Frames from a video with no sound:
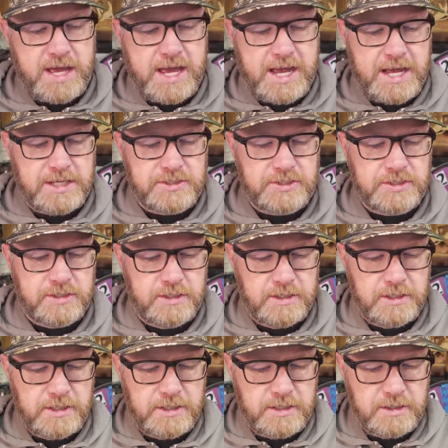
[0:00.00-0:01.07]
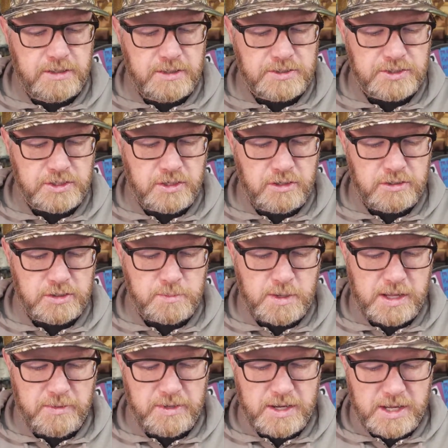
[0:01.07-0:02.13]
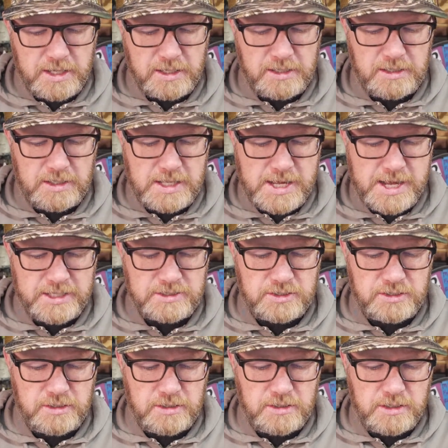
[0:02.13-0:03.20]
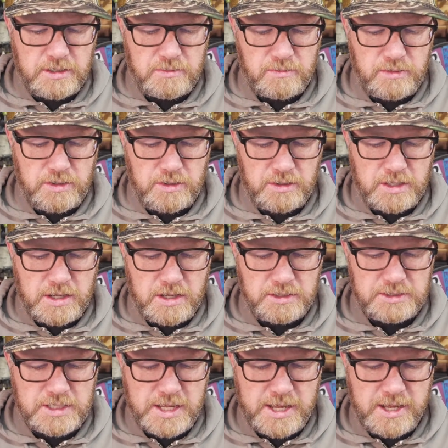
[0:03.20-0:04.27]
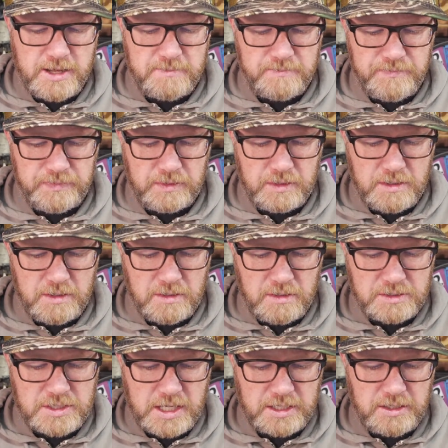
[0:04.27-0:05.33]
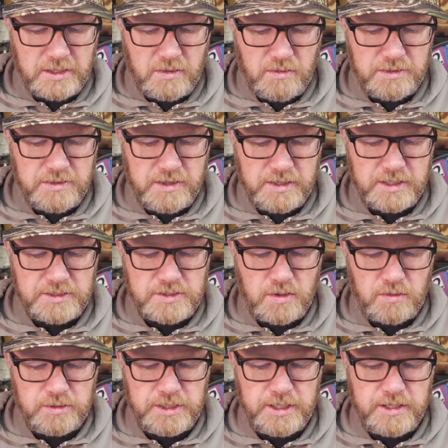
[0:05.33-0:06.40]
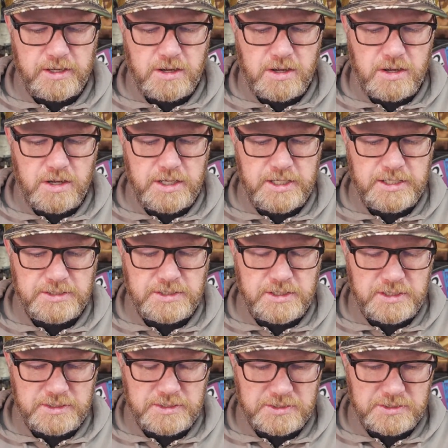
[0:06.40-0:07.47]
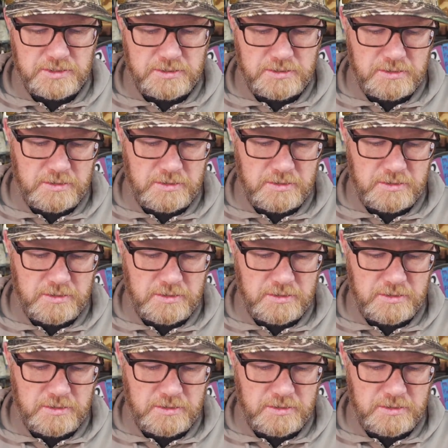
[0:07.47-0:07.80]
bass, this skirt's probably not going to last a real long time looks like the only thing that's holding it on is this